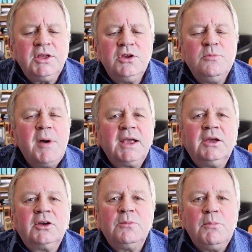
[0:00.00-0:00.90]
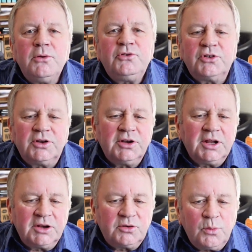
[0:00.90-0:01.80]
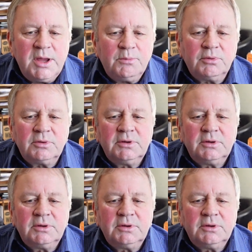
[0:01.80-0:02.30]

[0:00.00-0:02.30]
do you make a commotion and weep?